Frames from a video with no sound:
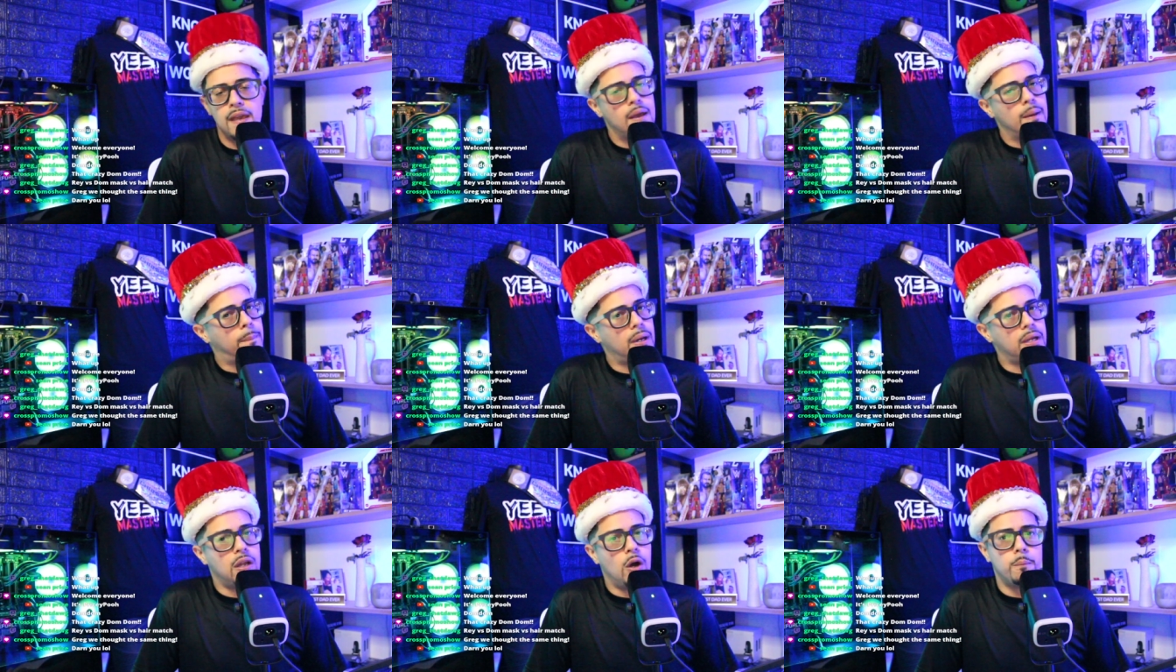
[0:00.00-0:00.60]
But
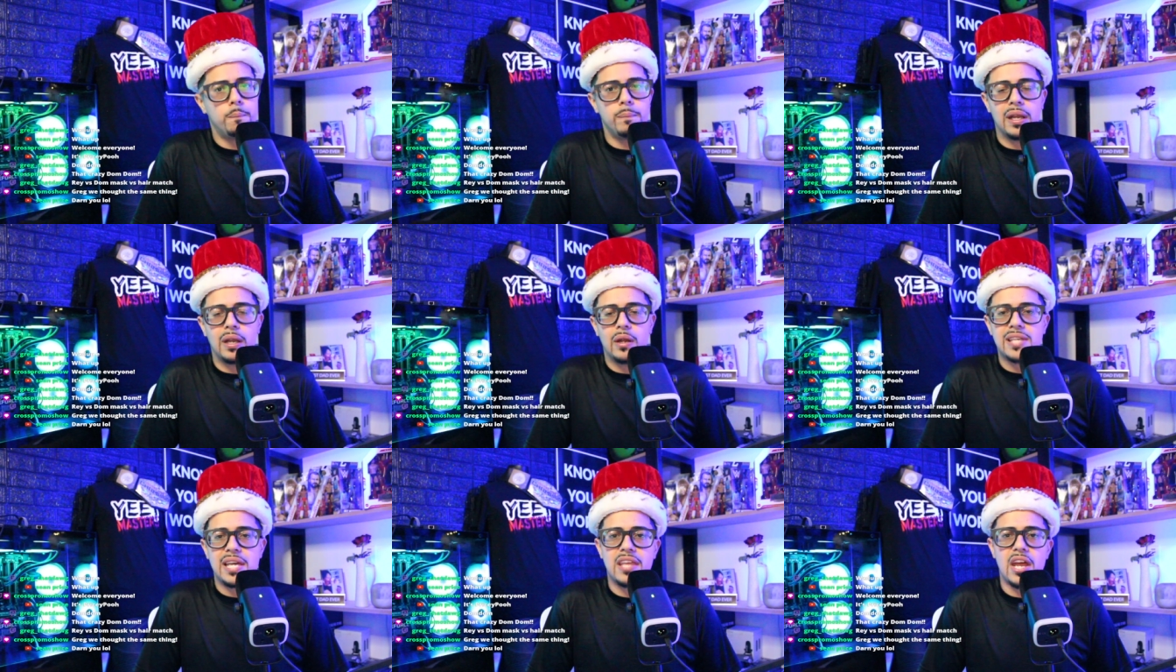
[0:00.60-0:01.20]
nope, it looks
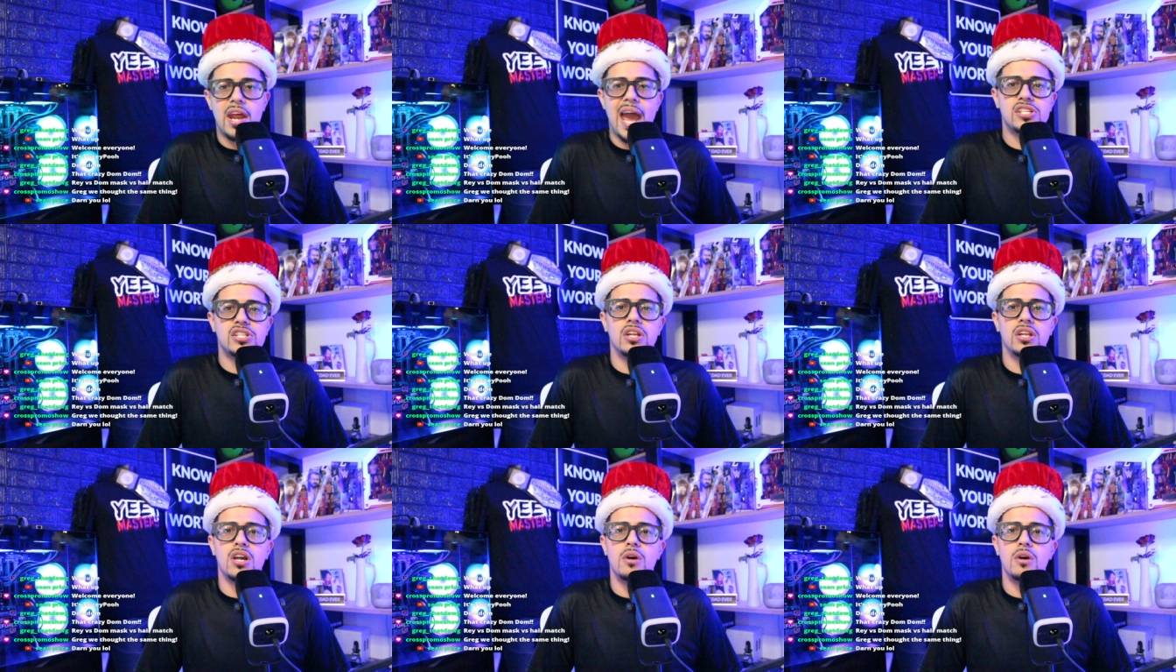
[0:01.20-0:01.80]
like they're actually
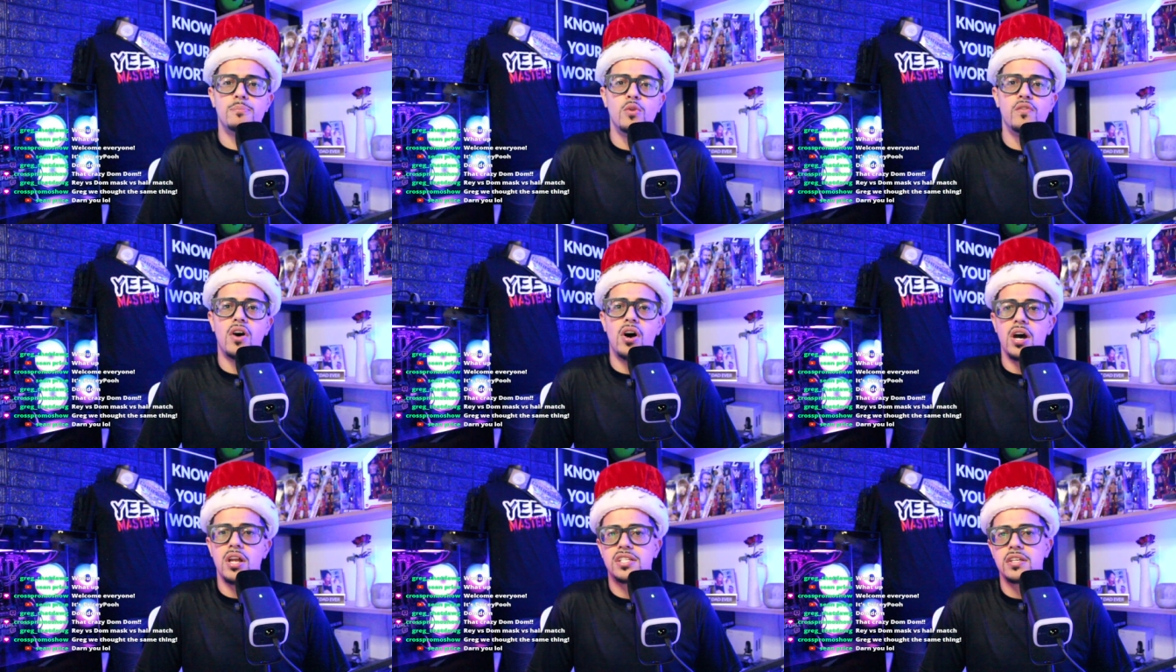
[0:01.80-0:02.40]
going to move
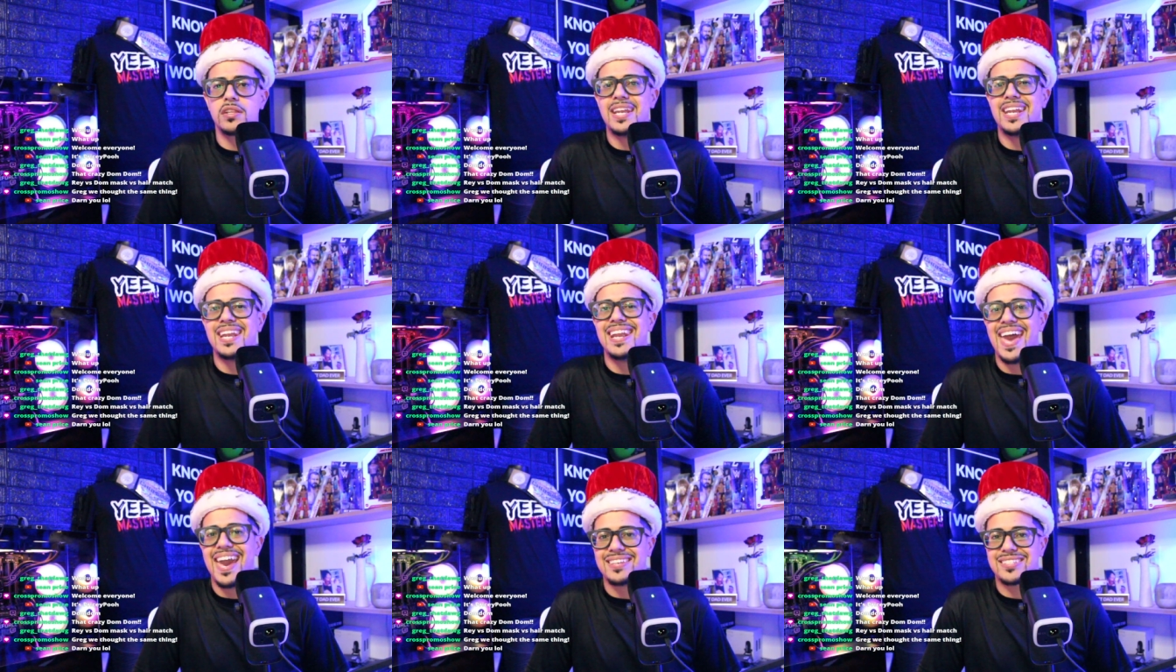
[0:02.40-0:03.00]
on to the
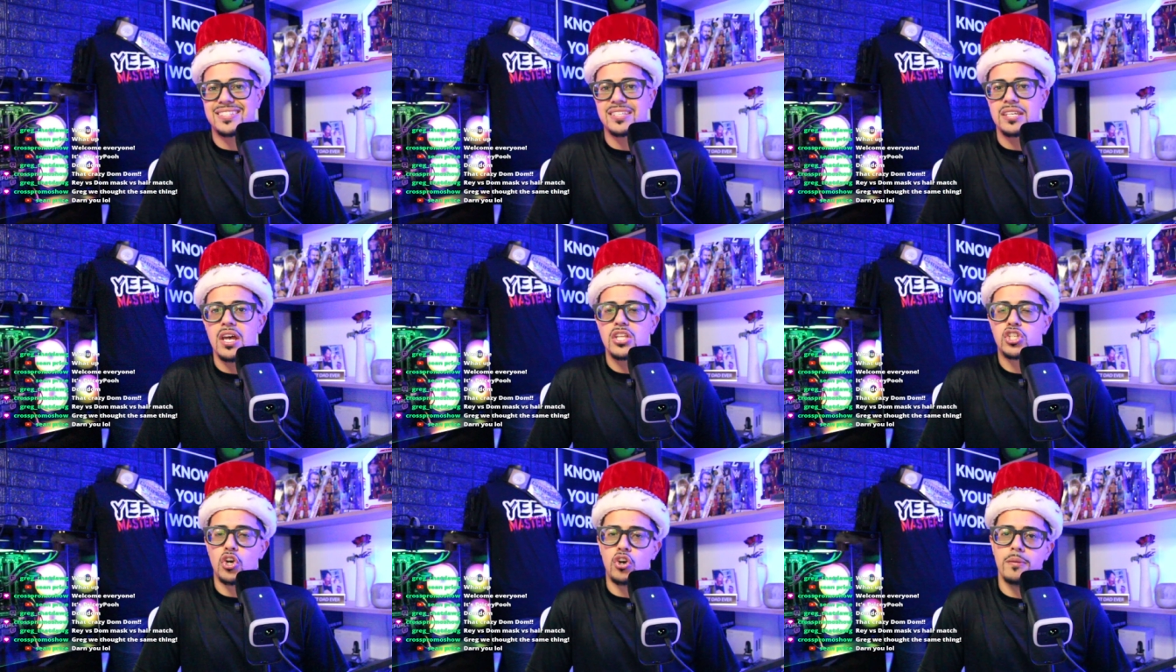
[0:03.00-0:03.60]
next
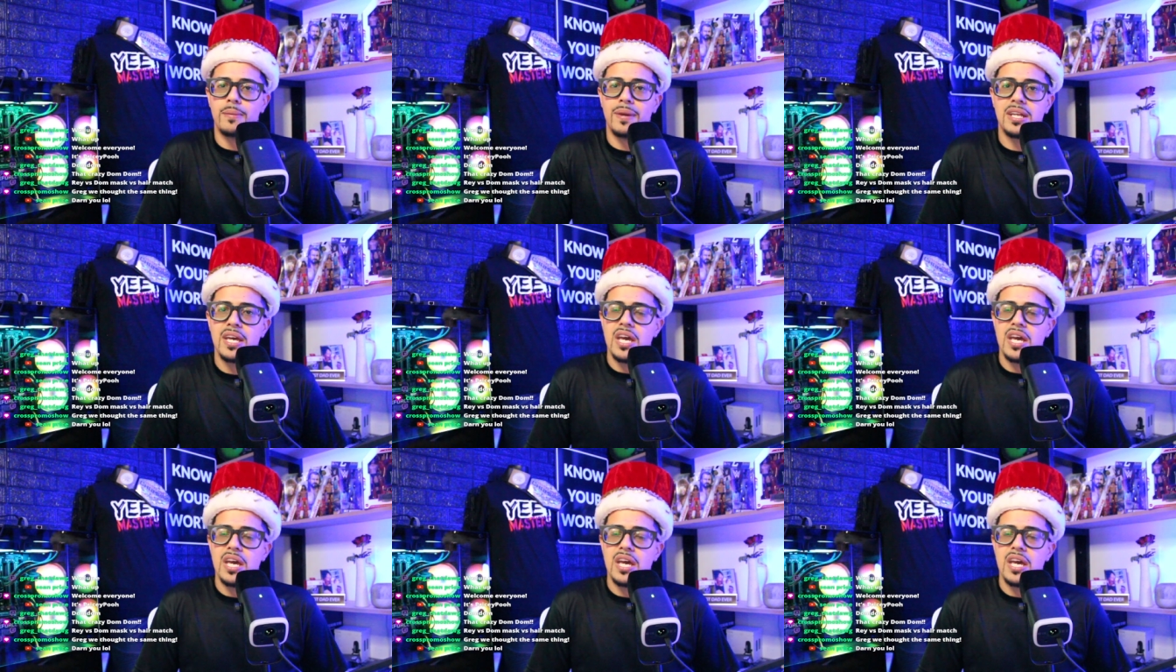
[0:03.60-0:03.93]
tournament,